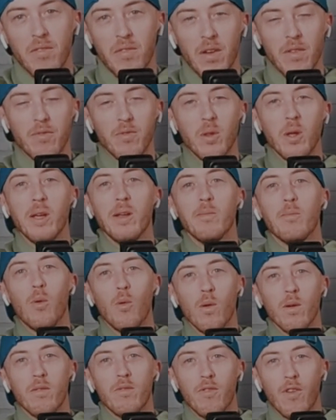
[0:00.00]

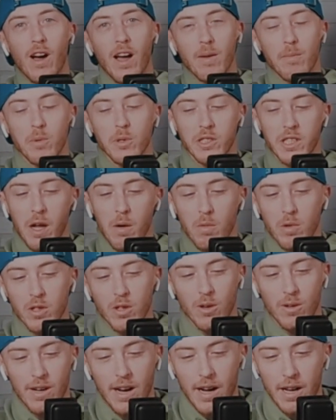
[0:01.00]
15.5%
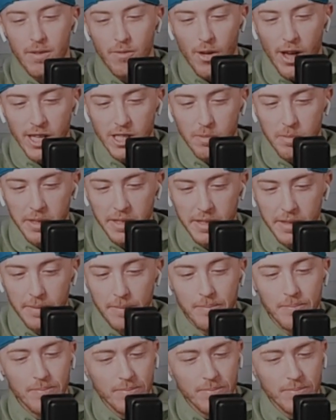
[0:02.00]
return on investment.